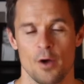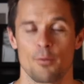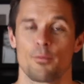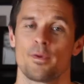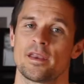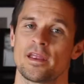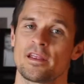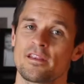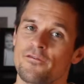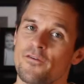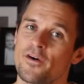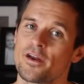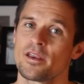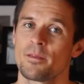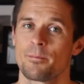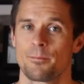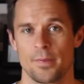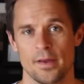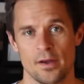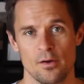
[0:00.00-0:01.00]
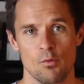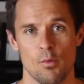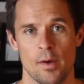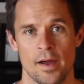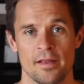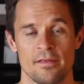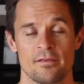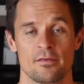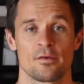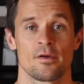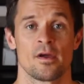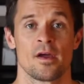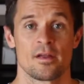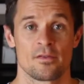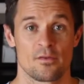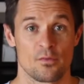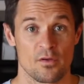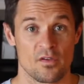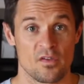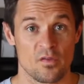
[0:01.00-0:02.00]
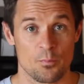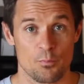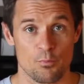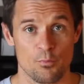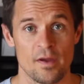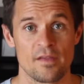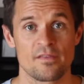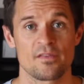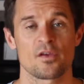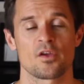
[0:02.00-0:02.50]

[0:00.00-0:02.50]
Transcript: we need to find a better way to express